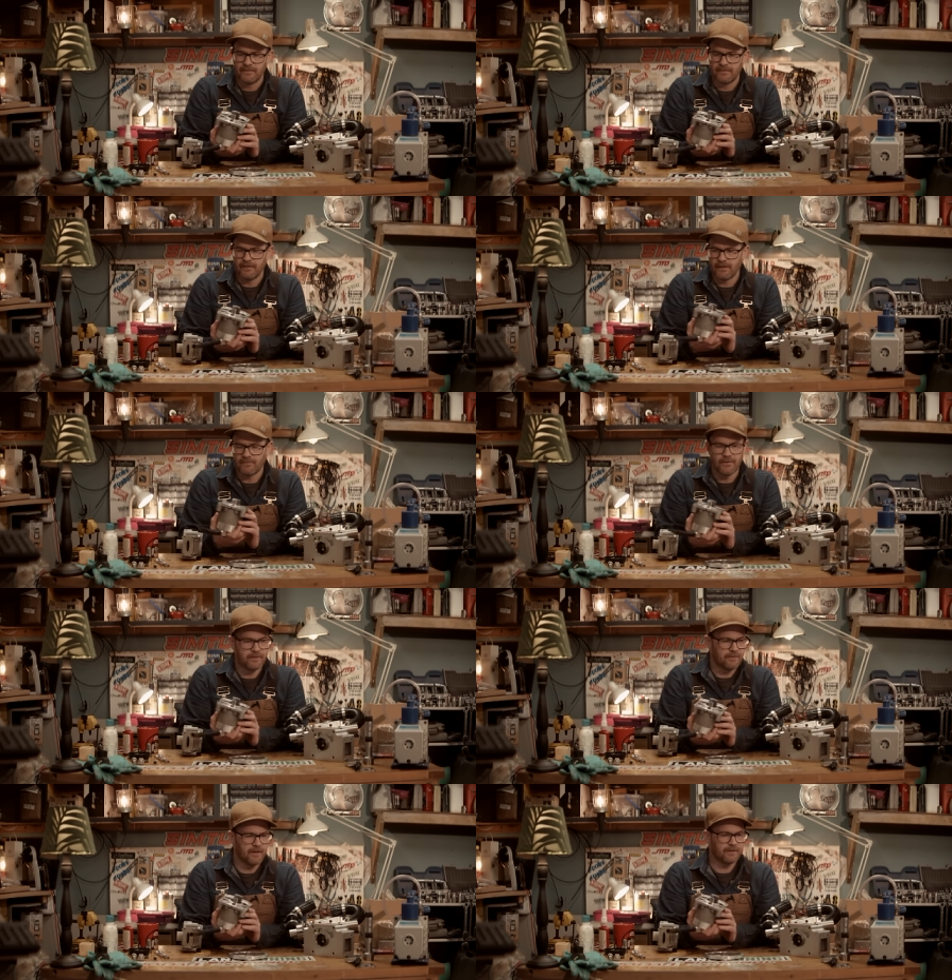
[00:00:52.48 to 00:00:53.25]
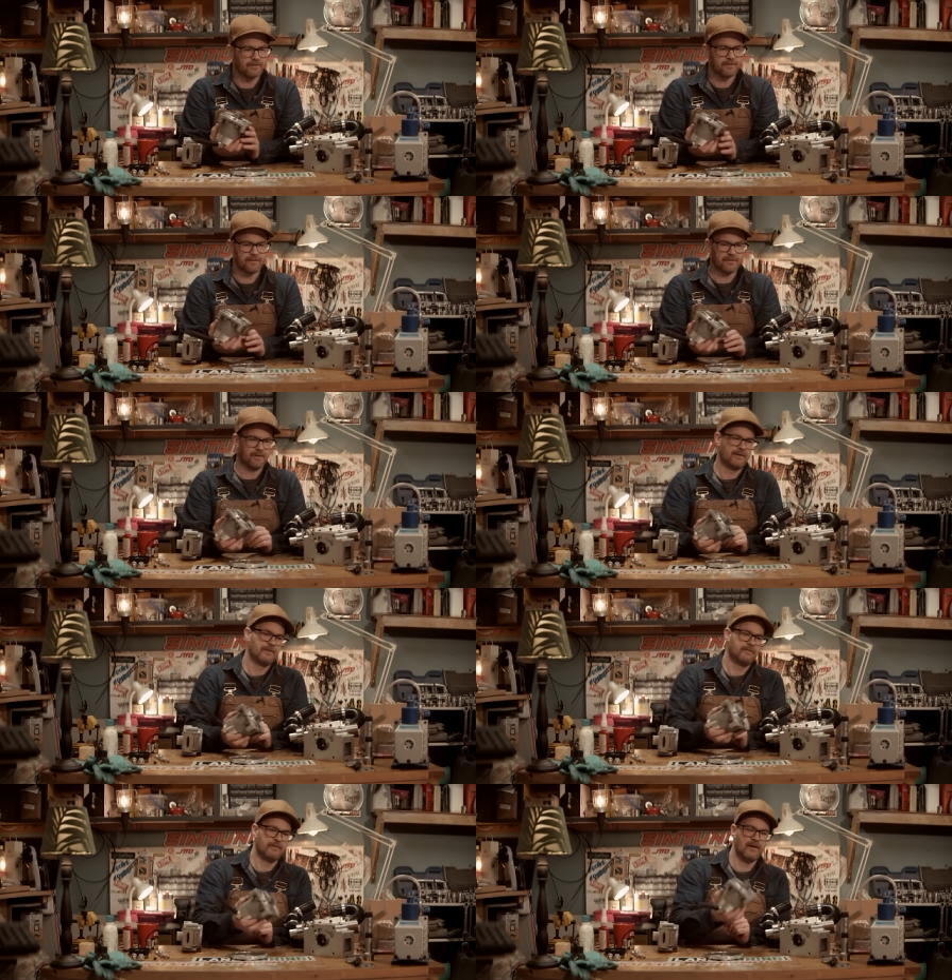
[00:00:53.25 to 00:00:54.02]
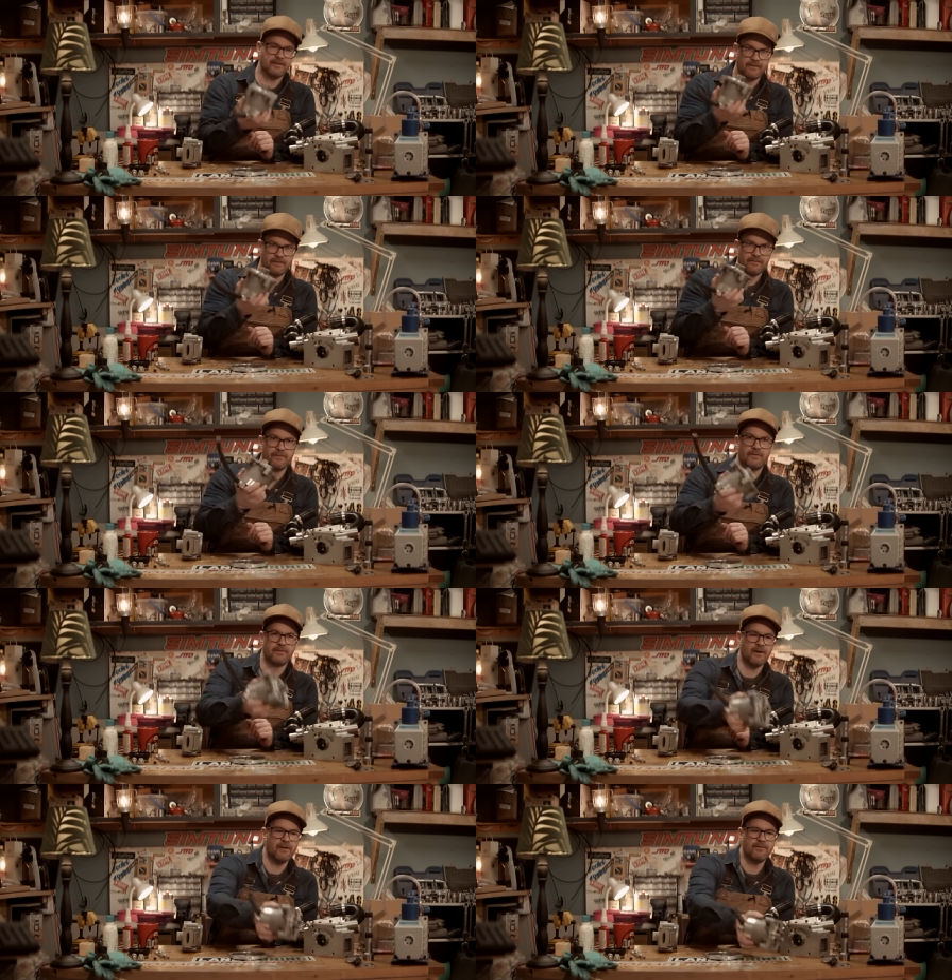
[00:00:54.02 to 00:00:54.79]
like we're not like
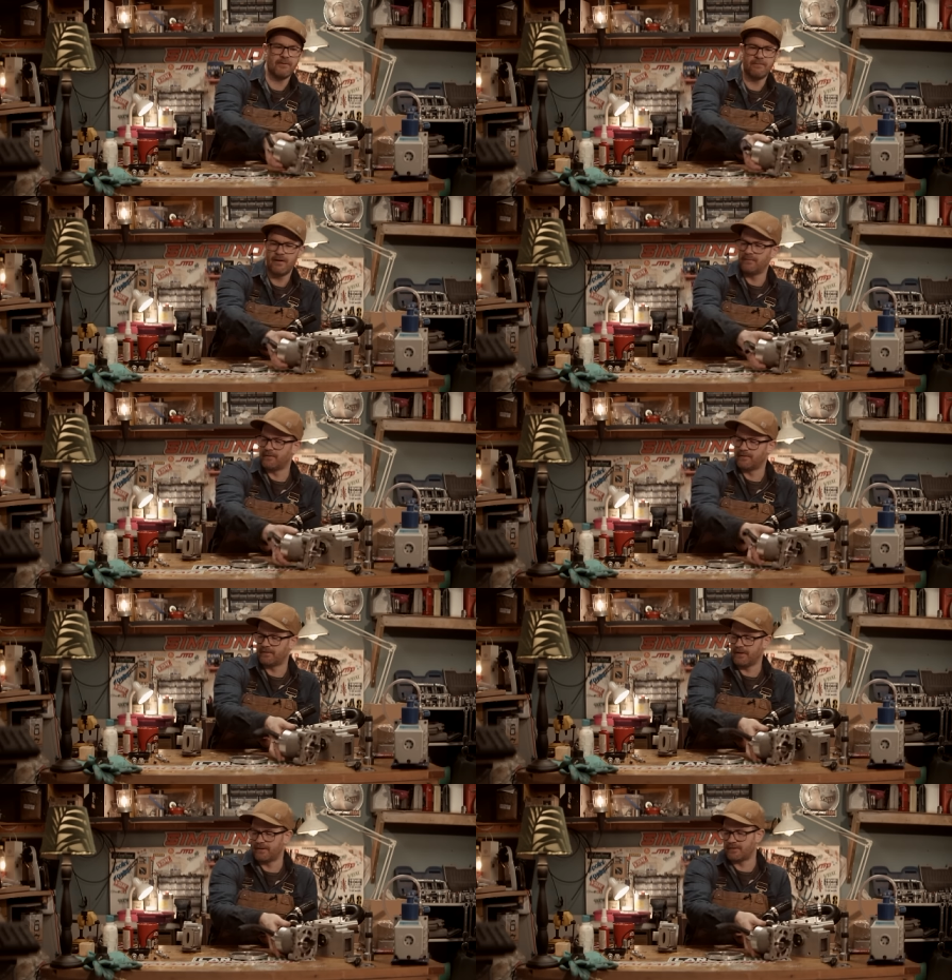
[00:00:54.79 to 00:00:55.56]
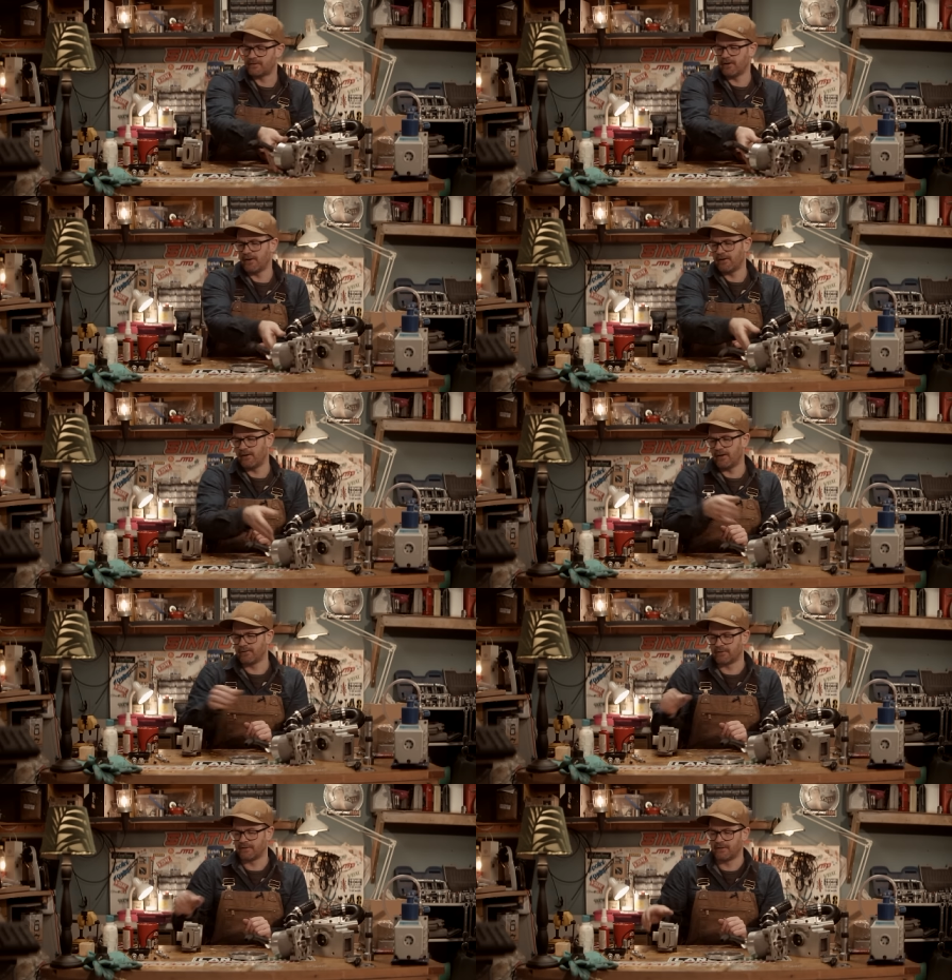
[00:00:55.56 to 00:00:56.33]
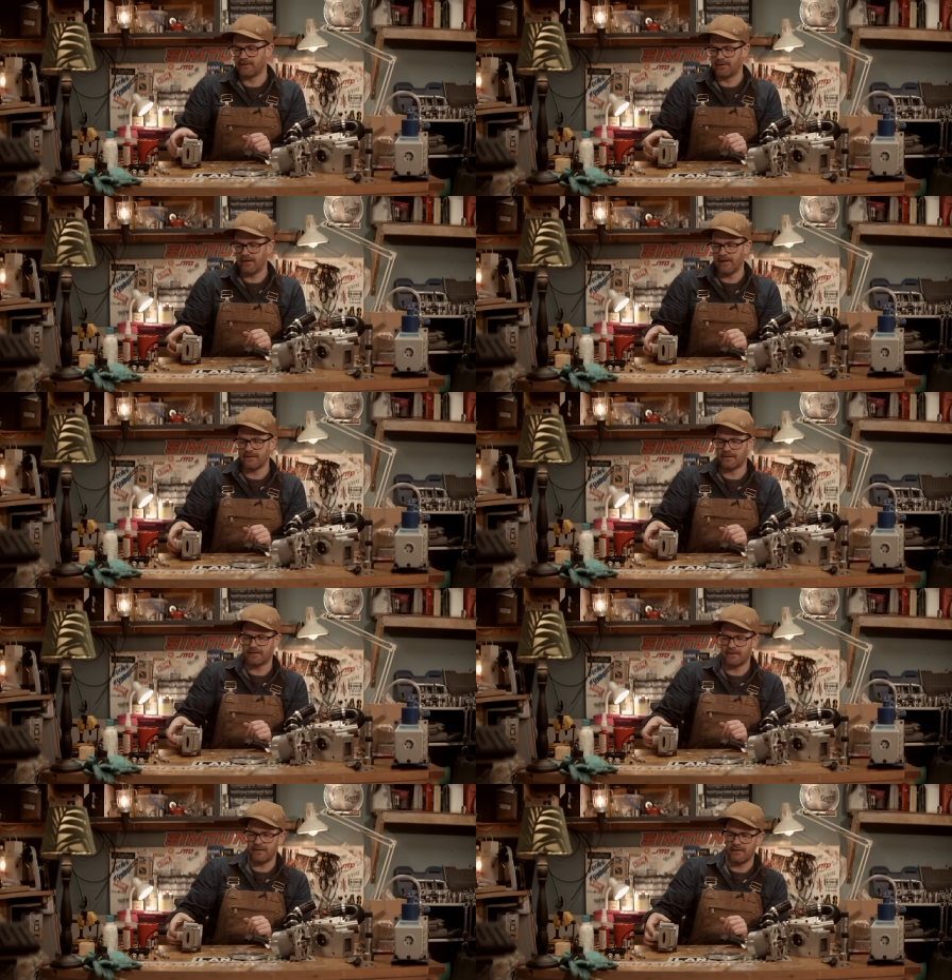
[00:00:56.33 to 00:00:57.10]
you got to remember this started out
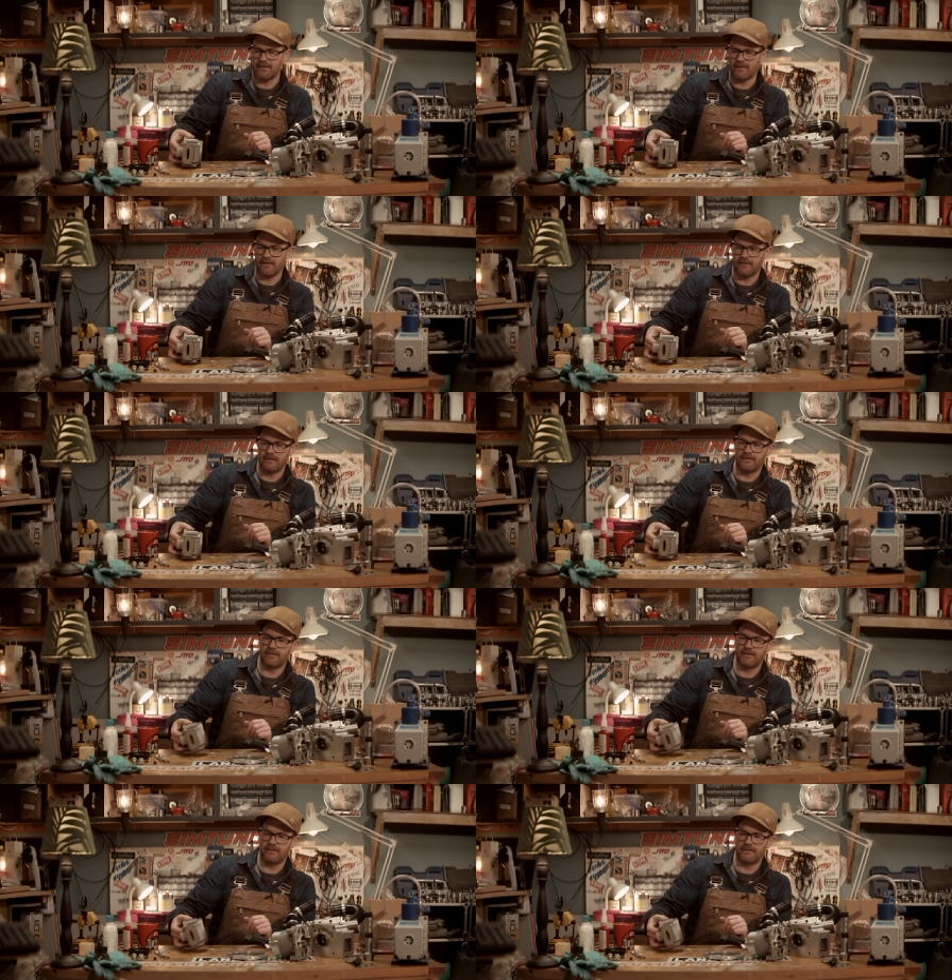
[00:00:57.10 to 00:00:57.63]
as a